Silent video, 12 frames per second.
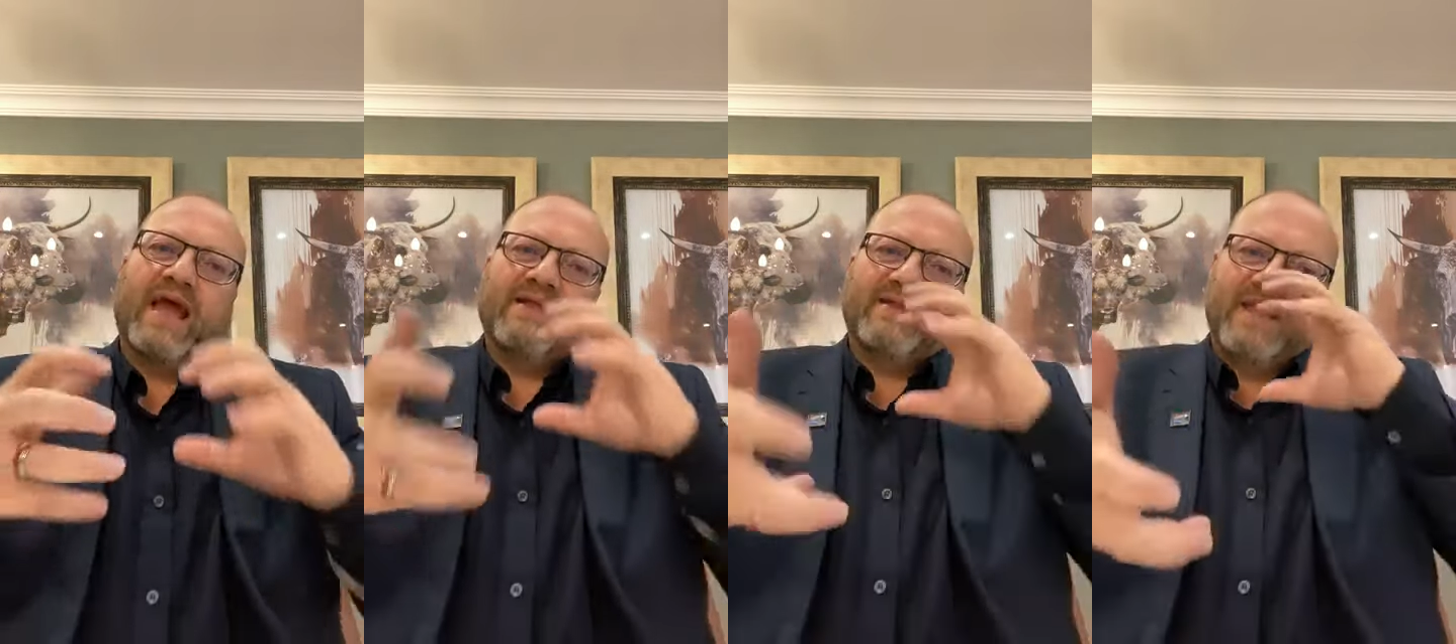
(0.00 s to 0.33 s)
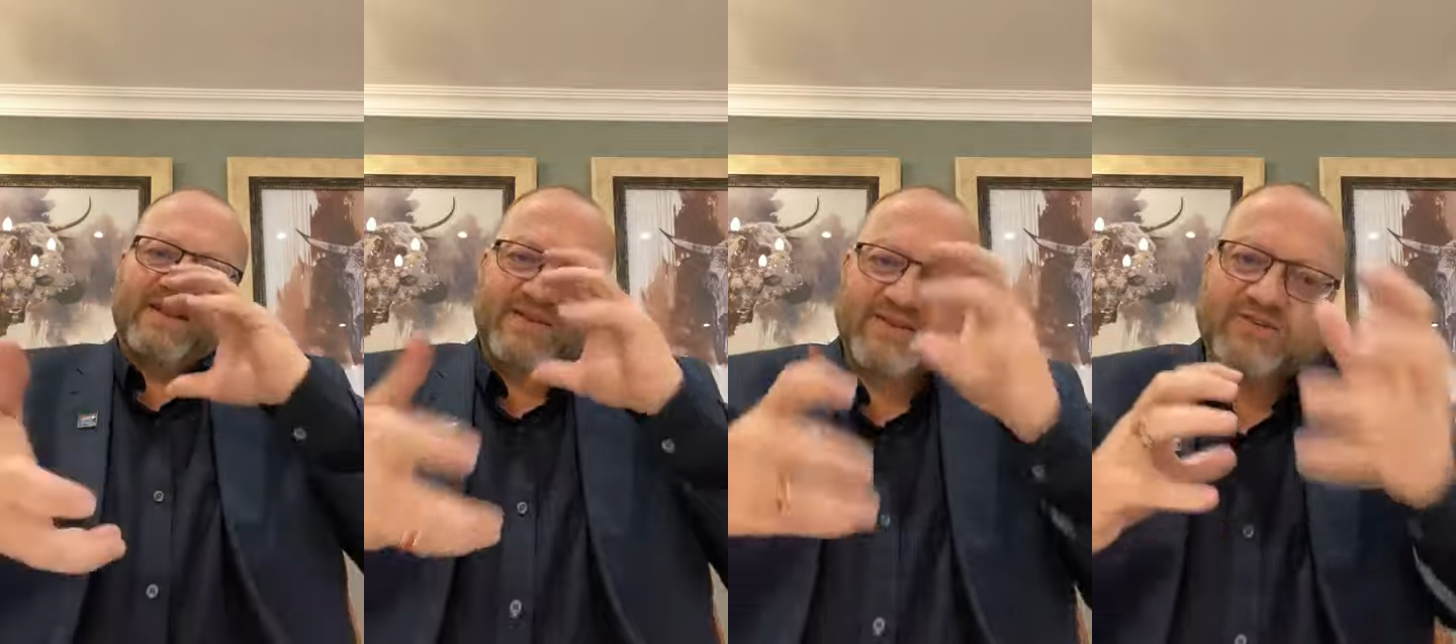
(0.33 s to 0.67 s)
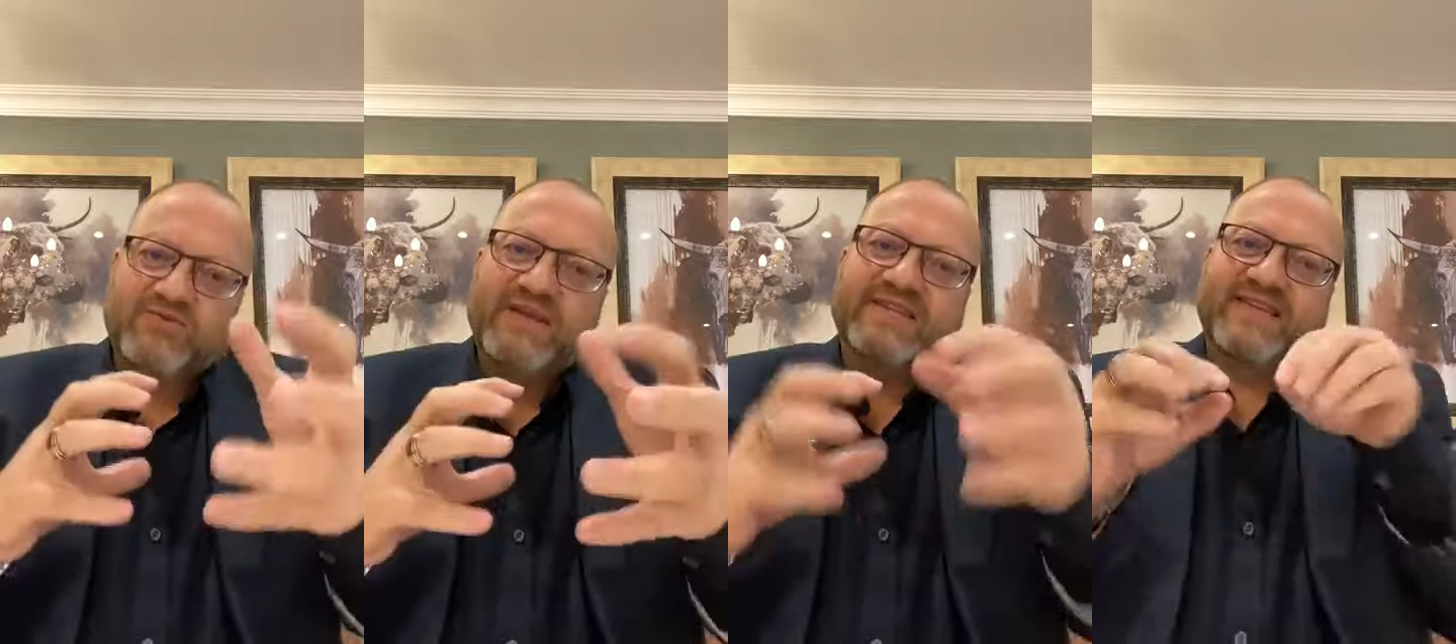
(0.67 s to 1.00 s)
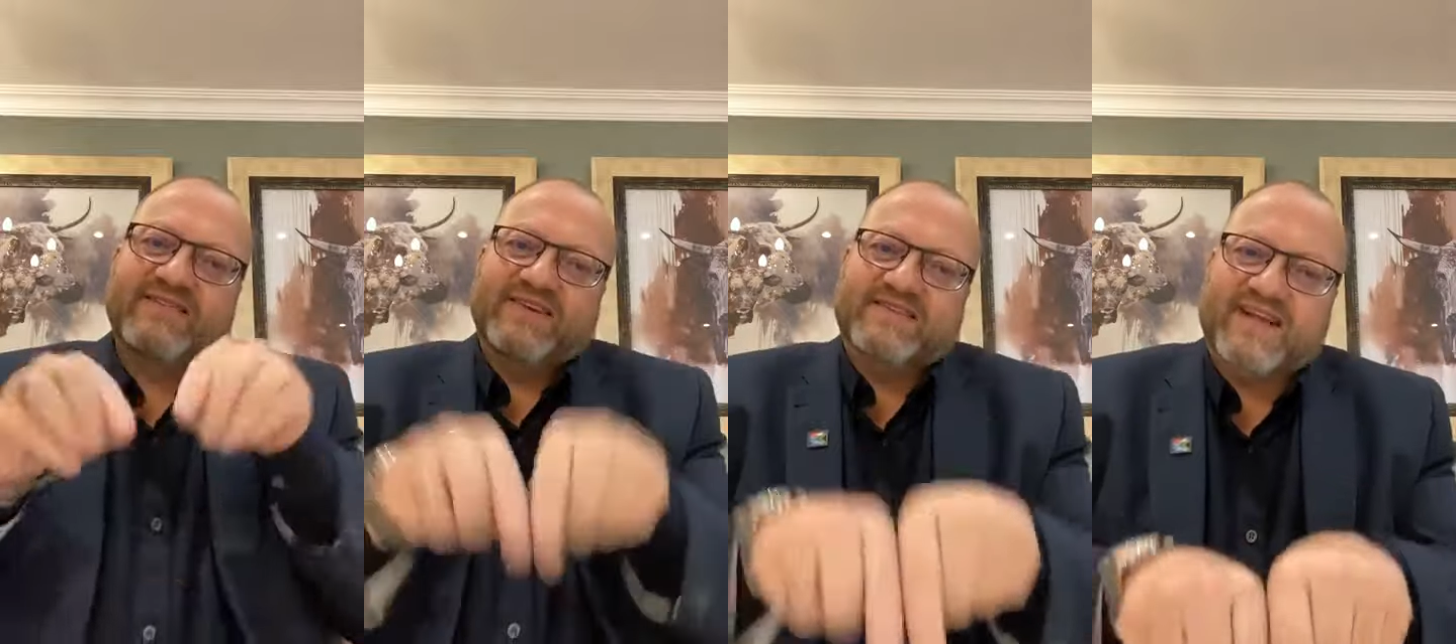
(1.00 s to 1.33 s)
in
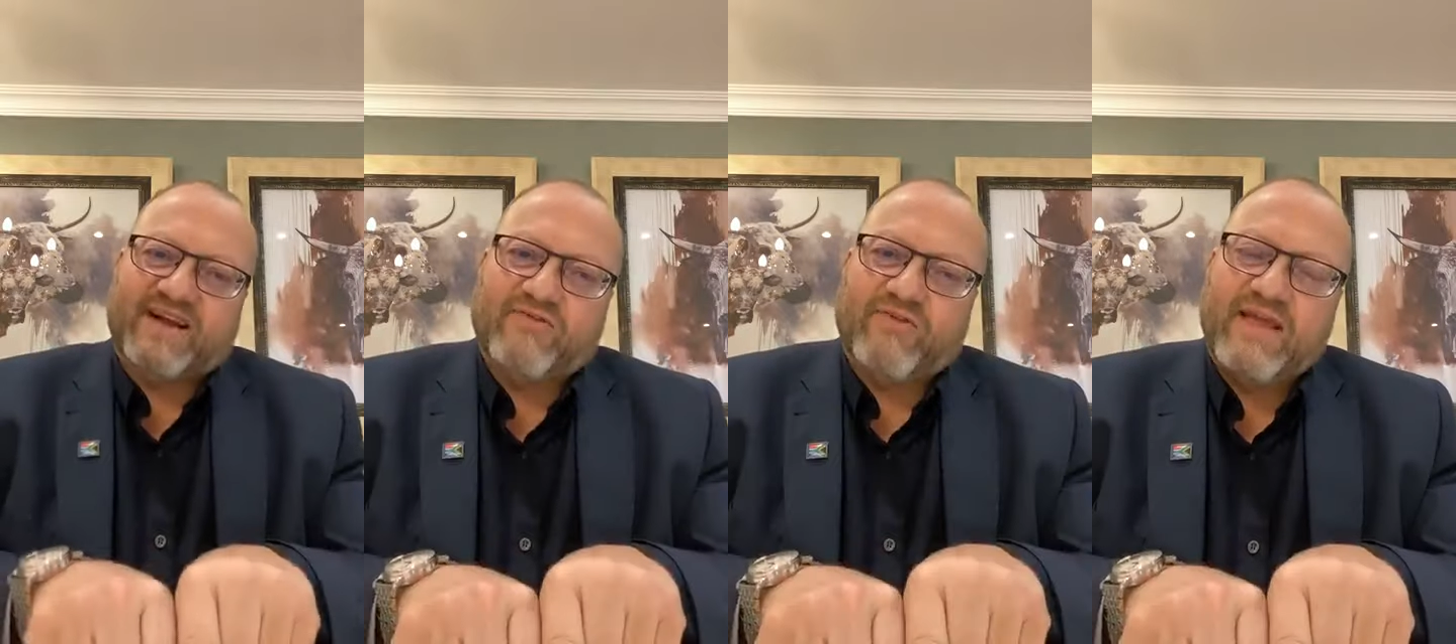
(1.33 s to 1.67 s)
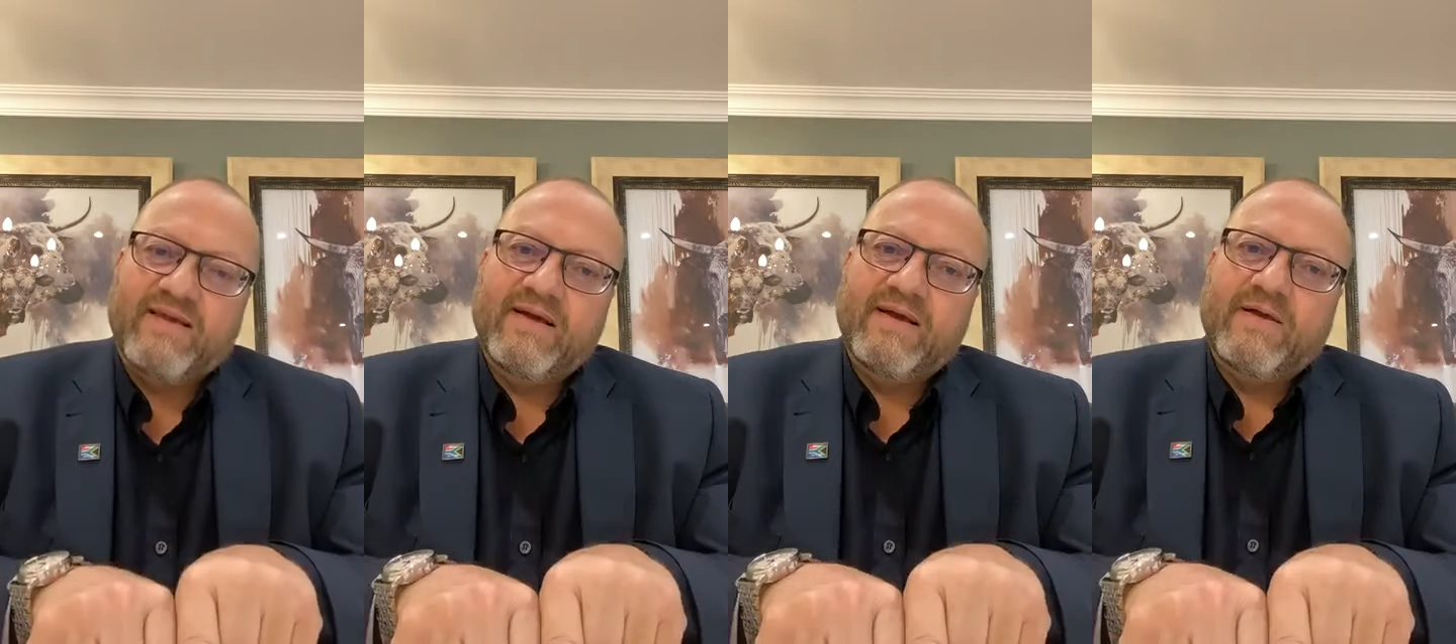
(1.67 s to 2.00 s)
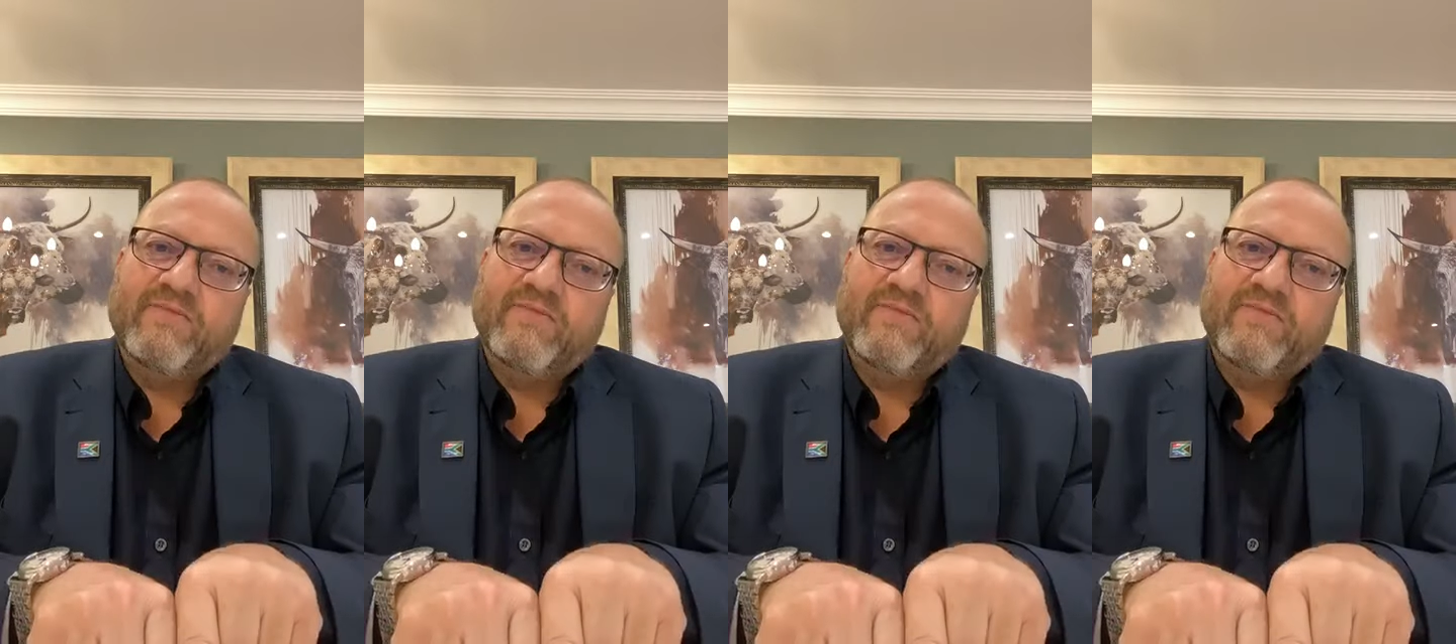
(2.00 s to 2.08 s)
industries in this country